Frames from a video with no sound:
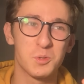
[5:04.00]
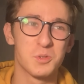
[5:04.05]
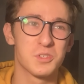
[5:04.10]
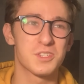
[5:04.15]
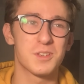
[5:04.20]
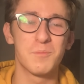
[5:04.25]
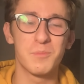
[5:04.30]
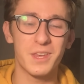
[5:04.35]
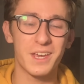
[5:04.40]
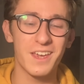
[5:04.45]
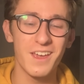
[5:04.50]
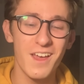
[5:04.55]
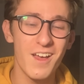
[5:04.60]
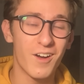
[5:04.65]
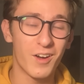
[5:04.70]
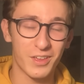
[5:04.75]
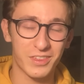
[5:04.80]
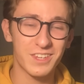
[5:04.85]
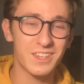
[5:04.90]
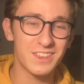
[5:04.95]
or something.
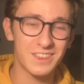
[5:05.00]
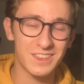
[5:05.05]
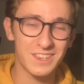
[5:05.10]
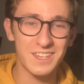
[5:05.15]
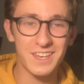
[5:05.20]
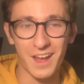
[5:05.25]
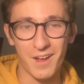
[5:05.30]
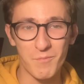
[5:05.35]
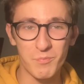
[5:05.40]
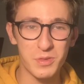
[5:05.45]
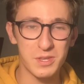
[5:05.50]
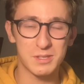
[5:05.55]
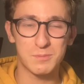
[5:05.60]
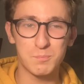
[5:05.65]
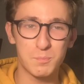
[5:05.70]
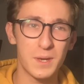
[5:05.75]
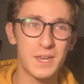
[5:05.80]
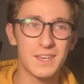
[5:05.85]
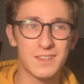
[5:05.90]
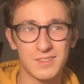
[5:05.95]
I think, yeah, this
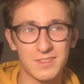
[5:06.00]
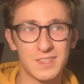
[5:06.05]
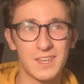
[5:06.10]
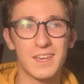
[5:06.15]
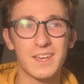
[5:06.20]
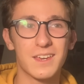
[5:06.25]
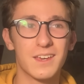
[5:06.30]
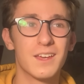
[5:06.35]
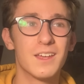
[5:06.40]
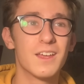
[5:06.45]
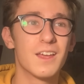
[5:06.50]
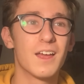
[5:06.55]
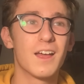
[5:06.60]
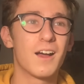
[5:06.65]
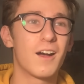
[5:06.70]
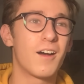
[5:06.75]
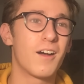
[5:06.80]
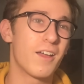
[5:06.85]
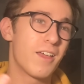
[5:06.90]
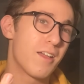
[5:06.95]
big thing,
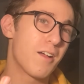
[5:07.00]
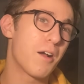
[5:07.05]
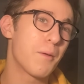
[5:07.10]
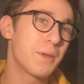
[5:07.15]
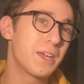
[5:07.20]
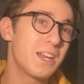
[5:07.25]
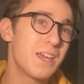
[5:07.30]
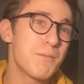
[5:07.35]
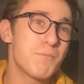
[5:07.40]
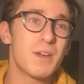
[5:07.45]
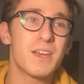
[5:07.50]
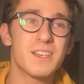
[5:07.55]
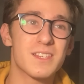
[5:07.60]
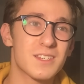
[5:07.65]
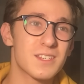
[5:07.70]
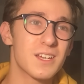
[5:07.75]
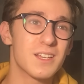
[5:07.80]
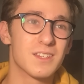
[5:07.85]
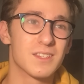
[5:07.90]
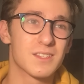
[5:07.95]
I mean, it makes
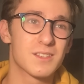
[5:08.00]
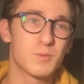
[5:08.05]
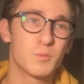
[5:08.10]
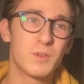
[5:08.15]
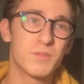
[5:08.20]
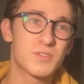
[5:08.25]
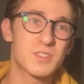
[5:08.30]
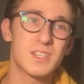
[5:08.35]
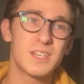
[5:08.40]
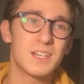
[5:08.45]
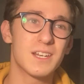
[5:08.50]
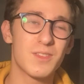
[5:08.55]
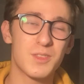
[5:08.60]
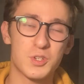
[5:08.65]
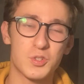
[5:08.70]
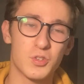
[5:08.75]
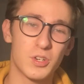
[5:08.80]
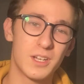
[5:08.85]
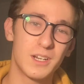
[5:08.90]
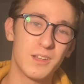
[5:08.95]
sense. We've seen in the
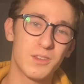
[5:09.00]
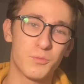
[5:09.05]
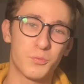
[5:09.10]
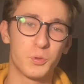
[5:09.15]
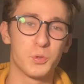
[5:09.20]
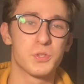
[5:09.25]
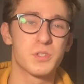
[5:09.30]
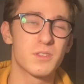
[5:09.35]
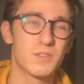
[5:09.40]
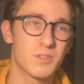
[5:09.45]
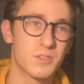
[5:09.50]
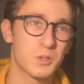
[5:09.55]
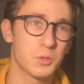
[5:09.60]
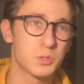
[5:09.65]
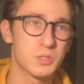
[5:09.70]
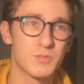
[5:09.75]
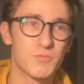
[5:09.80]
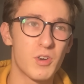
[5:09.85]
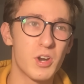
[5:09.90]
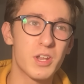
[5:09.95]
trailer the 14th
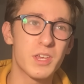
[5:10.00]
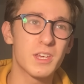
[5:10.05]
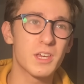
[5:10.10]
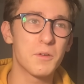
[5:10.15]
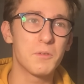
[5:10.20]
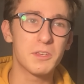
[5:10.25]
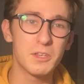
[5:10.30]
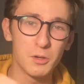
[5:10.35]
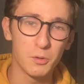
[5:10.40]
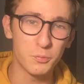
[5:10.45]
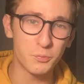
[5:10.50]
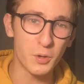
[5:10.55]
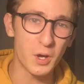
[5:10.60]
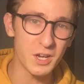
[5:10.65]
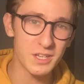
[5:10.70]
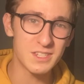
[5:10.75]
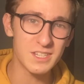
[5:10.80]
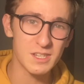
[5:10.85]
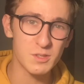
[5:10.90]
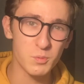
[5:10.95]
Doctor running, going, "Your
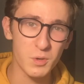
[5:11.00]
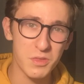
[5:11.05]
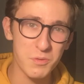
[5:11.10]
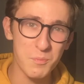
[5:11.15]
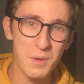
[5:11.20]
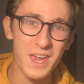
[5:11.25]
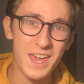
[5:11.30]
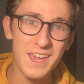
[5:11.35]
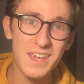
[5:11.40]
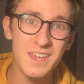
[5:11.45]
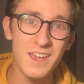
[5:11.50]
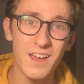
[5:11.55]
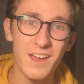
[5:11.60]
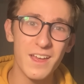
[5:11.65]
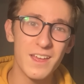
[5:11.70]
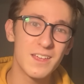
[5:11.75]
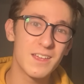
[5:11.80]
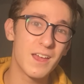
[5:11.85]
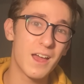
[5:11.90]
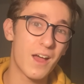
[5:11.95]
fight is with me!"
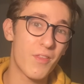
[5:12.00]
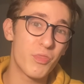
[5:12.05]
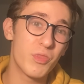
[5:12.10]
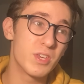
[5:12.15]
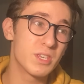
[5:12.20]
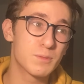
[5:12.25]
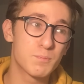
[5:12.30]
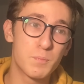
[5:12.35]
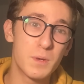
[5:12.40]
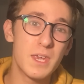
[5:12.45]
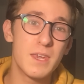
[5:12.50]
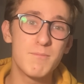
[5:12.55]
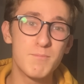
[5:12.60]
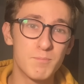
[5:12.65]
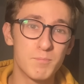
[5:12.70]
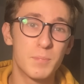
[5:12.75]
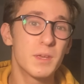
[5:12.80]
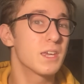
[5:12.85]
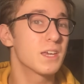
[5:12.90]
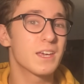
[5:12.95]
And this
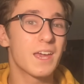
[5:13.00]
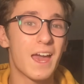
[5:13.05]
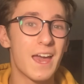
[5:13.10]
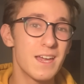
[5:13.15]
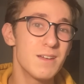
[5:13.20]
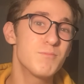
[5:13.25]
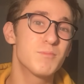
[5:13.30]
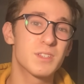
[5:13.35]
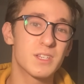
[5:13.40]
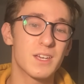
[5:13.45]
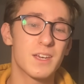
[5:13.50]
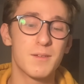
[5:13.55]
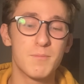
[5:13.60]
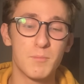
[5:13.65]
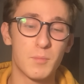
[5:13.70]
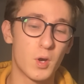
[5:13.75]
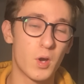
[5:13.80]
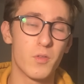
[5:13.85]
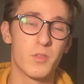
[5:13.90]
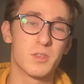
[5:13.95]
beam being aimed at
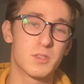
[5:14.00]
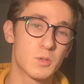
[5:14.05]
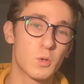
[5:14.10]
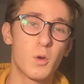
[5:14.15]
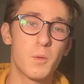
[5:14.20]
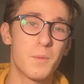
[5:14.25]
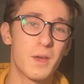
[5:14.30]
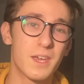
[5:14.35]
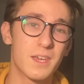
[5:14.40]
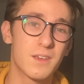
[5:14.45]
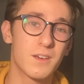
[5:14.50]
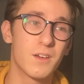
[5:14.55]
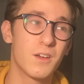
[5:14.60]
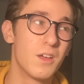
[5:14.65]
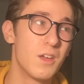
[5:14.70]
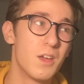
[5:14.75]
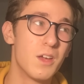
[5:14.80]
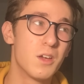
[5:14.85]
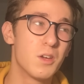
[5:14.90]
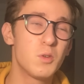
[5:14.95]
him by the Toymaker,
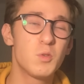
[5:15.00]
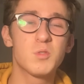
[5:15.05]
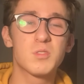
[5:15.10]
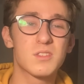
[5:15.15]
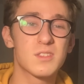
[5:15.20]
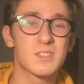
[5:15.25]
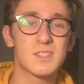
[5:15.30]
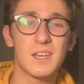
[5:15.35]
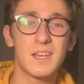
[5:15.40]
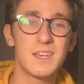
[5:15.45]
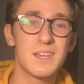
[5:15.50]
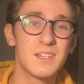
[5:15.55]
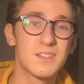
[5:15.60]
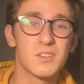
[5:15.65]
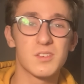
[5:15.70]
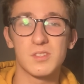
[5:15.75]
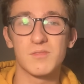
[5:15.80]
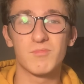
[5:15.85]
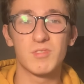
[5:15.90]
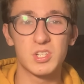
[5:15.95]
who's to say he
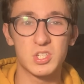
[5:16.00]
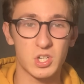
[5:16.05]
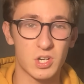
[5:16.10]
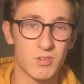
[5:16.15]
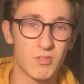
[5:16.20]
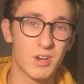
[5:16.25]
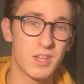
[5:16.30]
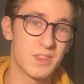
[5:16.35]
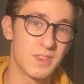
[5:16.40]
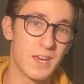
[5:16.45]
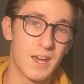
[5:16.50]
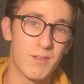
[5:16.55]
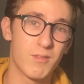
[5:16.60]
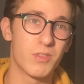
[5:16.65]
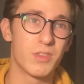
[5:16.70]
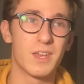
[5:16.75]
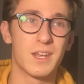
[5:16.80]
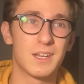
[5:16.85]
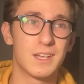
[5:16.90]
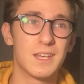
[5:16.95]
doesn't regenerate there
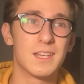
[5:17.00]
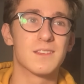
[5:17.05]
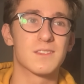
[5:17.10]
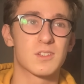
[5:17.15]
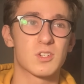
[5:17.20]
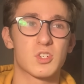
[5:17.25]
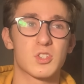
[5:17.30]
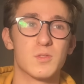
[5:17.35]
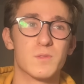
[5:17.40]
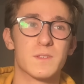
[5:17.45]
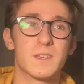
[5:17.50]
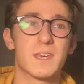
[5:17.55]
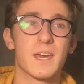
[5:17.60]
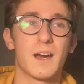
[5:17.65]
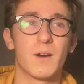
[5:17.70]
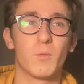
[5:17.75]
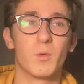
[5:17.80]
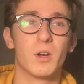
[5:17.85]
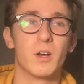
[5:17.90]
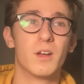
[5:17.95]
and then into Shooty
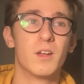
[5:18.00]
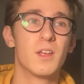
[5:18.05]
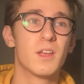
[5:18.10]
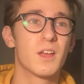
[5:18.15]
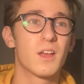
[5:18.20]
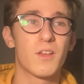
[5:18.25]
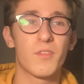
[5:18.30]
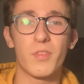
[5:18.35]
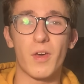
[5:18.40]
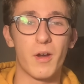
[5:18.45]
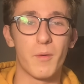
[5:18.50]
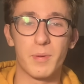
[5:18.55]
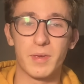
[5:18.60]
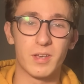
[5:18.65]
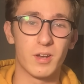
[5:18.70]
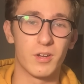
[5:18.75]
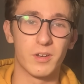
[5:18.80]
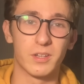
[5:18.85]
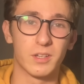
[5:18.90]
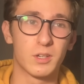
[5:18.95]
Gatwa. That would be
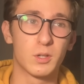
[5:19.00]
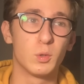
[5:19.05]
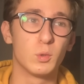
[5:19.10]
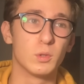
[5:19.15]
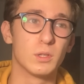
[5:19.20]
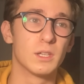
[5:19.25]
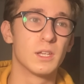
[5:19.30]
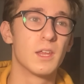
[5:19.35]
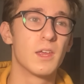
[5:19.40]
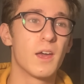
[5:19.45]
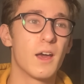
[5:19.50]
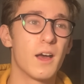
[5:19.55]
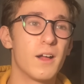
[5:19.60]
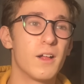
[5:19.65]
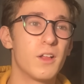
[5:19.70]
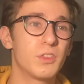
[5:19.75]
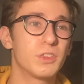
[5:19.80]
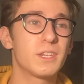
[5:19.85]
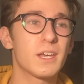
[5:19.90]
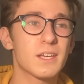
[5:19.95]
kind of cool.
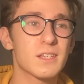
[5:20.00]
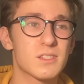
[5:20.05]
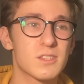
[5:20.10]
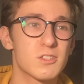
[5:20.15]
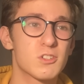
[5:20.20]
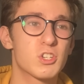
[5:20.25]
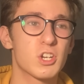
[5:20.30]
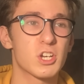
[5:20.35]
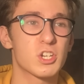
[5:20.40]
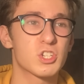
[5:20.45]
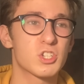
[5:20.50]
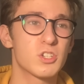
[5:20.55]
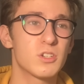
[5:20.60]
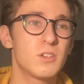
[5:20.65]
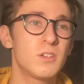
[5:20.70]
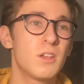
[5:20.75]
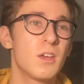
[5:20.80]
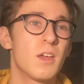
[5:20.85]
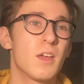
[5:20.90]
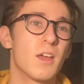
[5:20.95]
Next
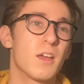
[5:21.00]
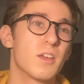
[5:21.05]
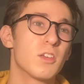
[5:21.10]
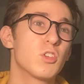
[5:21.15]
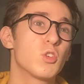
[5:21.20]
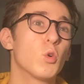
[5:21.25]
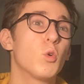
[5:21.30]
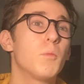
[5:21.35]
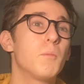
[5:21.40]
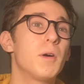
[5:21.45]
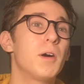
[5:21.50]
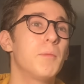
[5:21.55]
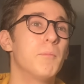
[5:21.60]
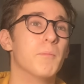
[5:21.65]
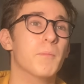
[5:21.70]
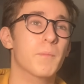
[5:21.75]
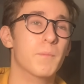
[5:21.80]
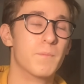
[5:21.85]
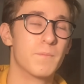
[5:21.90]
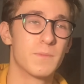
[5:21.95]
suggestion, your
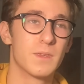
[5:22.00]
mum.